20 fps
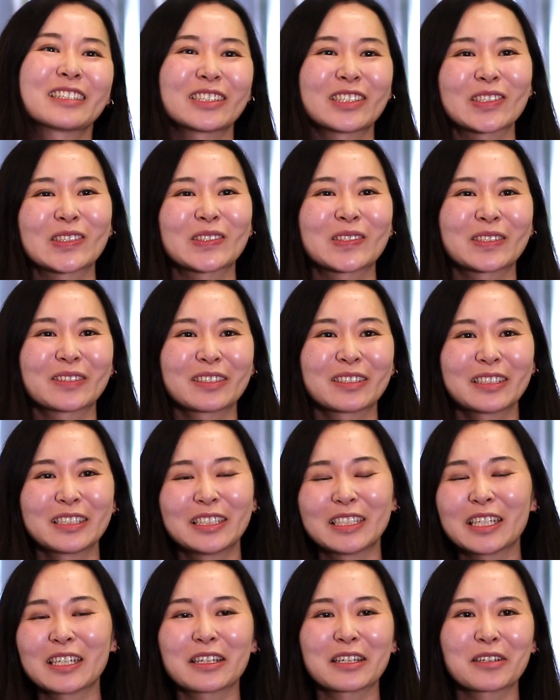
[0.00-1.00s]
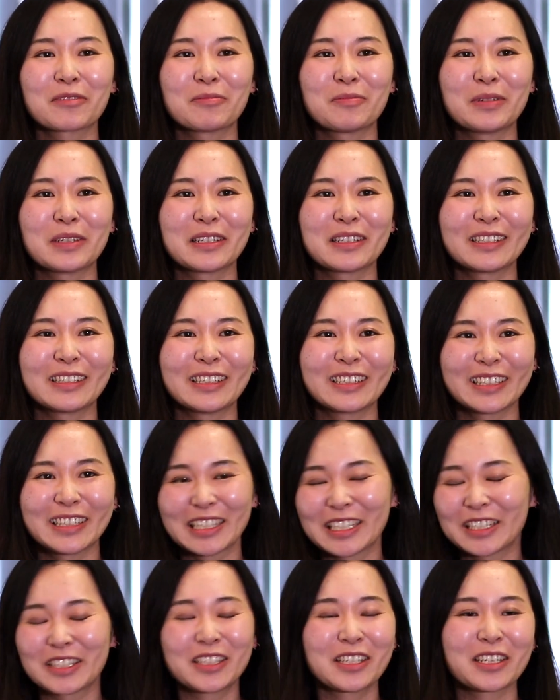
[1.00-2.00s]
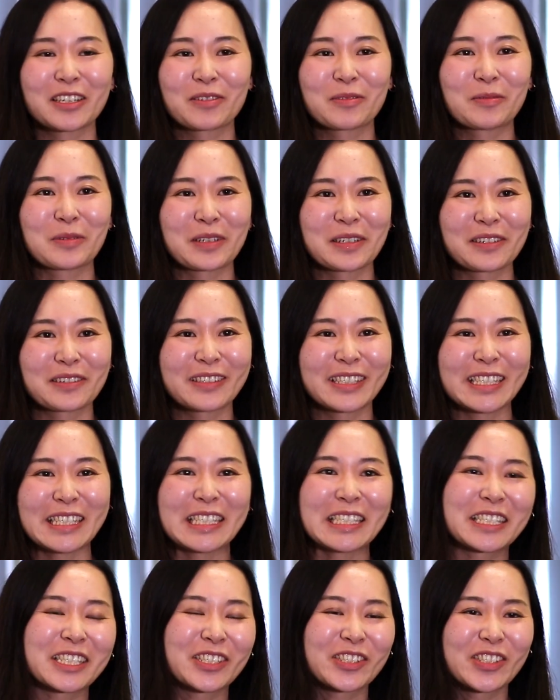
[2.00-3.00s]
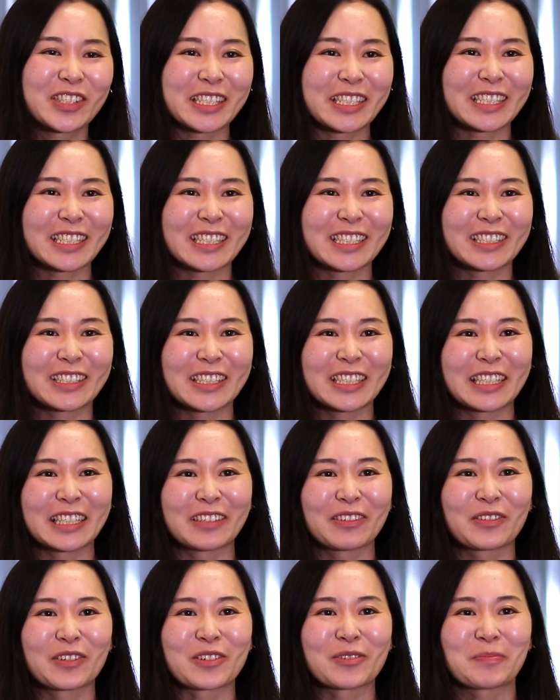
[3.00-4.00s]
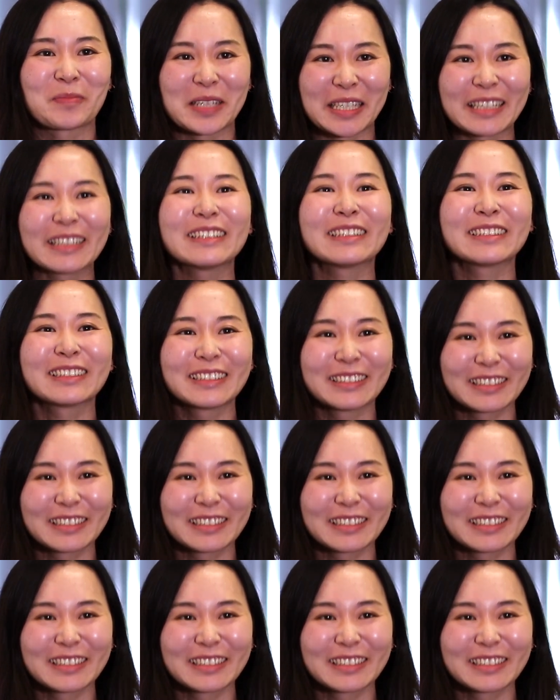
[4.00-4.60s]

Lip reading: So they are very interested in for me.